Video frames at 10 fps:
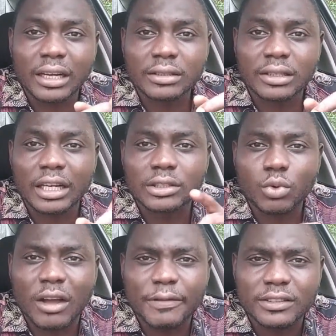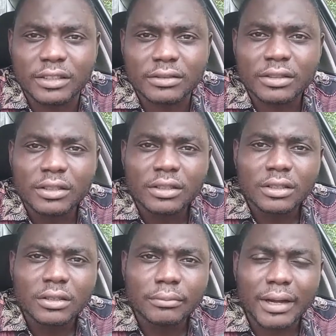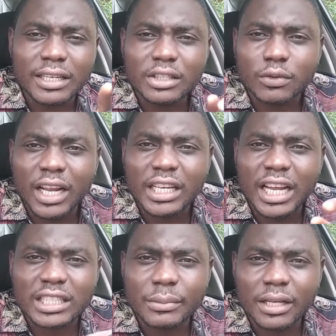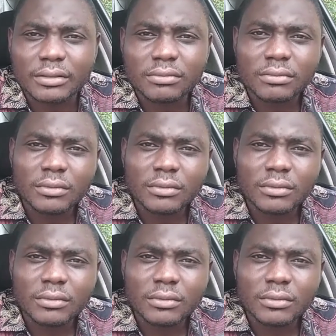real threat we are facing by this Fulani heads.